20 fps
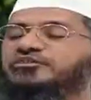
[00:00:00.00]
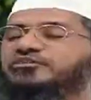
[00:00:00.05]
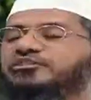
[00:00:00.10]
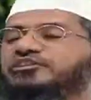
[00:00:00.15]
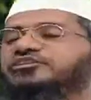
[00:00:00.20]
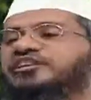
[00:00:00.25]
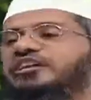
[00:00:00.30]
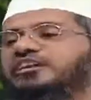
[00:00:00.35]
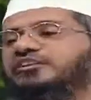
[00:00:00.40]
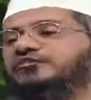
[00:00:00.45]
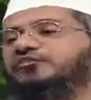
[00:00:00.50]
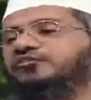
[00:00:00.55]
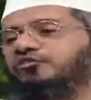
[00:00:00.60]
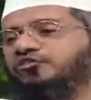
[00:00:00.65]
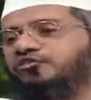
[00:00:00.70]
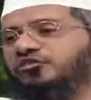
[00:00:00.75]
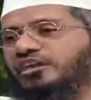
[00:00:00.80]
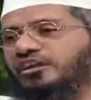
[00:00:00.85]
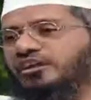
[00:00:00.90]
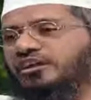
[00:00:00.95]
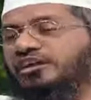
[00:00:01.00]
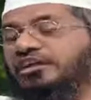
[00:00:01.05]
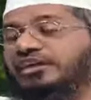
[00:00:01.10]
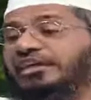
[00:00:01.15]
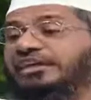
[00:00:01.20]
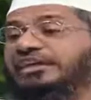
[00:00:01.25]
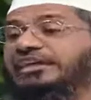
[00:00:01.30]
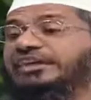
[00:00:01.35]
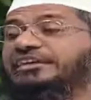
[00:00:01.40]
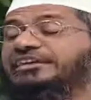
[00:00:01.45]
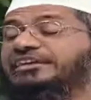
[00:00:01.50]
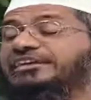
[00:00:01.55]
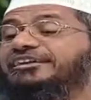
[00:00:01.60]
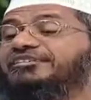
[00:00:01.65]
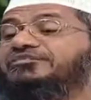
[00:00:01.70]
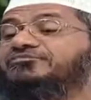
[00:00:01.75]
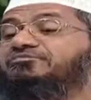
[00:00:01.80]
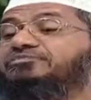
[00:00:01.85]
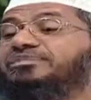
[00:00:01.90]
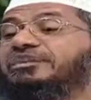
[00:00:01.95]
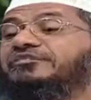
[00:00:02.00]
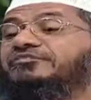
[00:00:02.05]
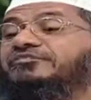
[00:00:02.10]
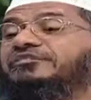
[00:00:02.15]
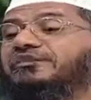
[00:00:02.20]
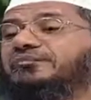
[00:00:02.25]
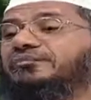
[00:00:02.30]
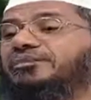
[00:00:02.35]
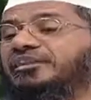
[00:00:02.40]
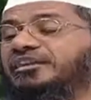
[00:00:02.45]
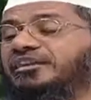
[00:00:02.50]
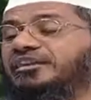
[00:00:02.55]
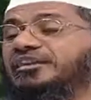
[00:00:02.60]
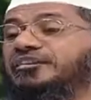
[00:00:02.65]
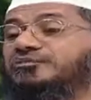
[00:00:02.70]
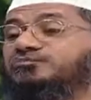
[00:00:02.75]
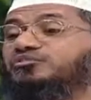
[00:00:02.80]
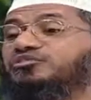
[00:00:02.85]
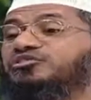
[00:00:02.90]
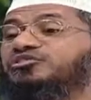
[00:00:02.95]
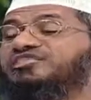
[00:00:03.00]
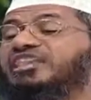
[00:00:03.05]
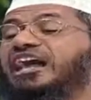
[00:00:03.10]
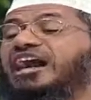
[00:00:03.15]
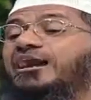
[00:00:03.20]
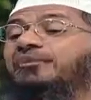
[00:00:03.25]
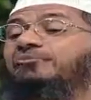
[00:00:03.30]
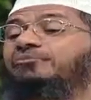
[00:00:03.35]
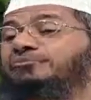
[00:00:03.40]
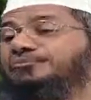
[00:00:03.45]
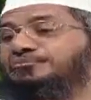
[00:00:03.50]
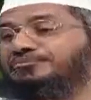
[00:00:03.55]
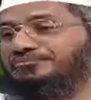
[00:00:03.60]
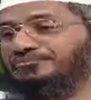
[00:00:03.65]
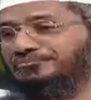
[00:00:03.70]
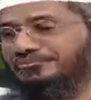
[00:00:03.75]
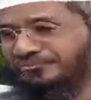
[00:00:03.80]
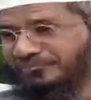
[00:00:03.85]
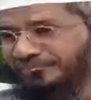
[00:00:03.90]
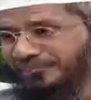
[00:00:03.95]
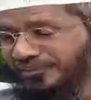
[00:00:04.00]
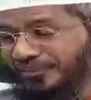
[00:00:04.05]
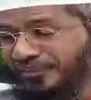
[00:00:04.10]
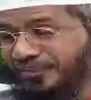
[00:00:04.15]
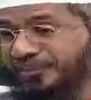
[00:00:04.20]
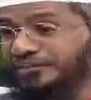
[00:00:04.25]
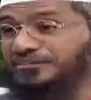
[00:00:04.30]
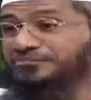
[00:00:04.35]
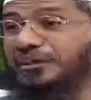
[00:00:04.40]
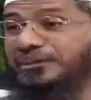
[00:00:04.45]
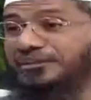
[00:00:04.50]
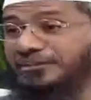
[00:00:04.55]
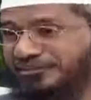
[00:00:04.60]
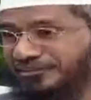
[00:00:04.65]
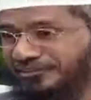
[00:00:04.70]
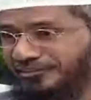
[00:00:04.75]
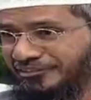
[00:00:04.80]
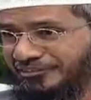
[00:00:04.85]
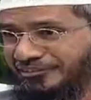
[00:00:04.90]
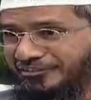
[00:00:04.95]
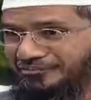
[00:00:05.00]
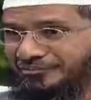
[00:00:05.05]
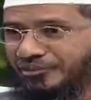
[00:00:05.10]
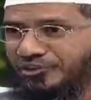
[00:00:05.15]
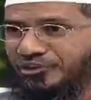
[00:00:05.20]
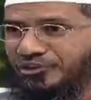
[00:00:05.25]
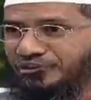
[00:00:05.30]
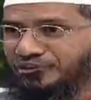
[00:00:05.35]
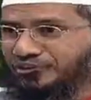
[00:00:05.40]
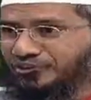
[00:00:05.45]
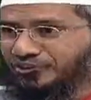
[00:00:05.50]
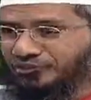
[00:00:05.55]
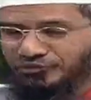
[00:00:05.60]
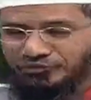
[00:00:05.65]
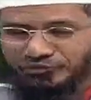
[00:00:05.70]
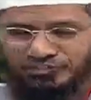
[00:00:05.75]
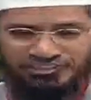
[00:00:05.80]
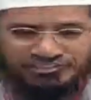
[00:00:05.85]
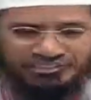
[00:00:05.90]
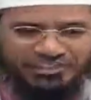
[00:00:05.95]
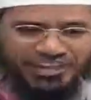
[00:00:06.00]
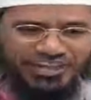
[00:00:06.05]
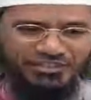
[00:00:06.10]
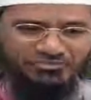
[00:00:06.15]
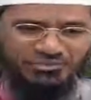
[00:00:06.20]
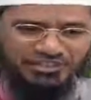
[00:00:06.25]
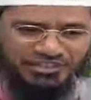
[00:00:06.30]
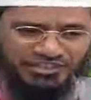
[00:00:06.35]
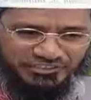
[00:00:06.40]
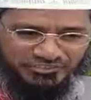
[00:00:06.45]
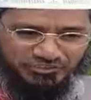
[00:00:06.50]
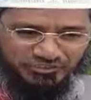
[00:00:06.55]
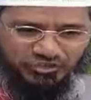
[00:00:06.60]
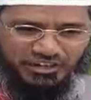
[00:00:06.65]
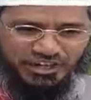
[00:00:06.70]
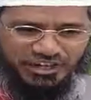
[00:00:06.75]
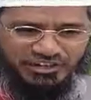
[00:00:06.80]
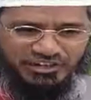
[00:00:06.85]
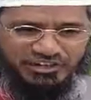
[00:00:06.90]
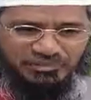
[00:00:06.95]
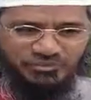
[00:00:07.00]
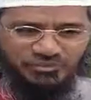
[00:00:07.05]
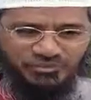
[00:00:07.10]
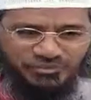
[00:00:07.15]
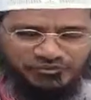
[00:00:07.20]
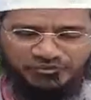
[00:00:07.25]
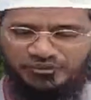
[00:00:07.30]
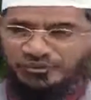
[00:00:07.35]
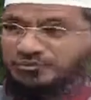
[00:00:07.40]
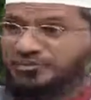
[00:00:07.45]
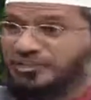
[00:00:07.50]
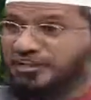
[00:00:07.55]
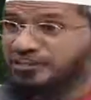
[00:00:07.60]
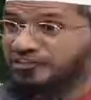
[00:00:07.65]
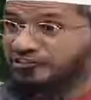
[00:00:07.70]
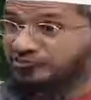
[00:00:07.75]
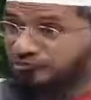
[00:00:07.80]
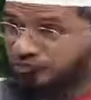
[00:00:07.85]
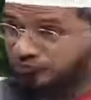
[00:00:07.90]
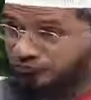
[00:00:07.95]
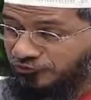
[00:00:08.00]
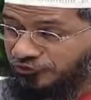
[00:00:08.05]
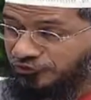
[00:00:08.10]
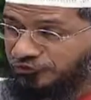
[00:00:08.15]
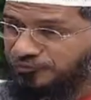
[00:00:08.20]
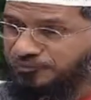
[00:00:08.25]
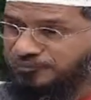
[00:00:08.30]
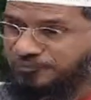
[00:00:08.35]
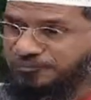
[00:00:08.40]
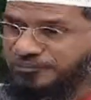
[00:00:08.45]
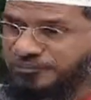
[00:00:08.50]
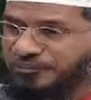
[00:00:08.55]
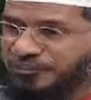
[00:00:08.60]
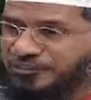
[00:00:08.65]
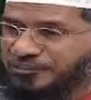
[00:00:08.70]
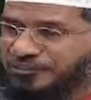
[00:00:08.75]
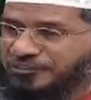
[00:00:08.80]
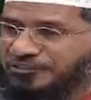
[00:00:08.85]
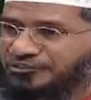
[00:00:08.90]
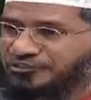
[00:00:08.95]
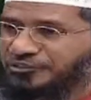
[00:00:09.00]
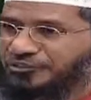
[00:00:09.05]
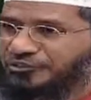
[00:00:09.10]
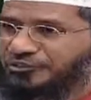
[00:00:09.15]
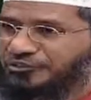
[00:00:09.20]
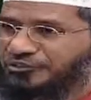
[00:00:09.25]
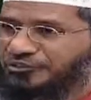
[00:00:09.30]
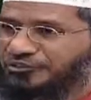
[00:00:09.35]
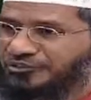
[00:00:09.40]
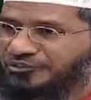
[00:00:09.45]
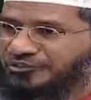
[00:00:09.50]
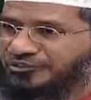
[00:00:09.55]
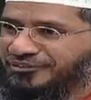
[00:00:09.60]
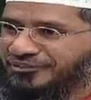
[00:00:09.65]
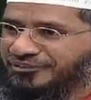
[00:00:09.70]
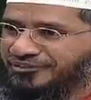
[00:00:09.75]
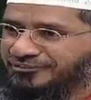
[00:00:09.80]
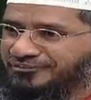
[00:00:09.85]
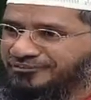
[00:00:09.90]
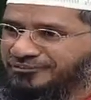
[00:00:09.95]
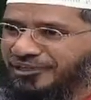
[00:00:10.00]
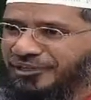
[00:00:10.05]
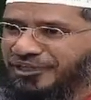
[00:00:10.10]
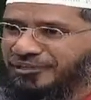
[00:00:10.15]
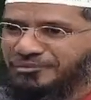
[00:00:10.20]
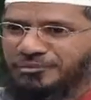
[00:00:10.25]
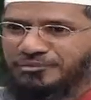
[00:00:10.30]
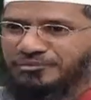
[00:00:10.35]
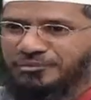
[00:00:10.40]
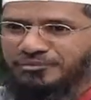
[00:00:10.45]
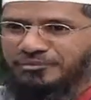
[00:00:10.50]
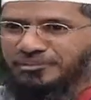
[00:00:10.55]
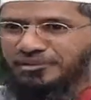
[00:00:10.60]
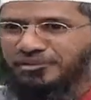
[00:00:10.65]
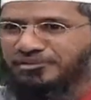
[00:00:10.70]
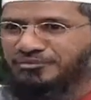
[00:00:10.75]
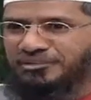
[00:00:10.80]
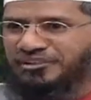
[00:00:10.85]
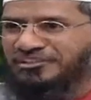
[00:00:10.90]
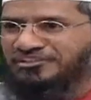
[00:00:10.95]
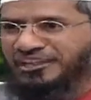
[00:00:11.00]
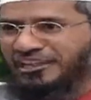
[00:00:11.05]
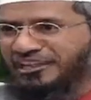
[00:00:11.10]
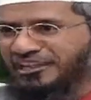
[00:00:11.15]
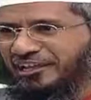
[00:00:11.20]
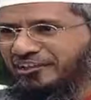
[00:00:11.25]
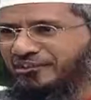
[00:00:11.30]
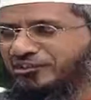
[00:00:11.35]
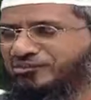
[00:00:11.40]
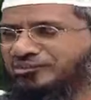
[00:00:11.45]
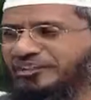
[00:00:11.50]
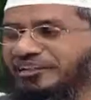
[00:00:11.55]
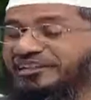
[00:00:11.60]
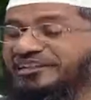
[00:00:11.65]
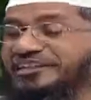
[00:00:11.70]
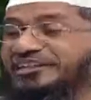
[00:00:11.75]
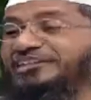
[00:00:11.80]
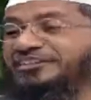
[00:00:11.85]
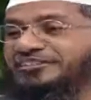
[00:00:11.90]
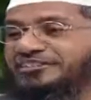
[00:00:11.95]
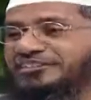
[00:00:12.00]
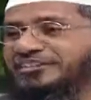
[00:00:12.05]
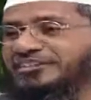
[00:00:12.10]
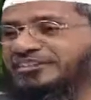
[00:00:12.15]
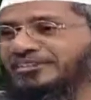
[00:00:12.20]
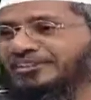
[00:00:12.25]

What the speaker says: to recite the full Quran. It is preferable. It is mustahab. It's better because, if you recite as much as the Quran in the month of Ramadan, it's good for you. So many people may not be reciting at home. So at least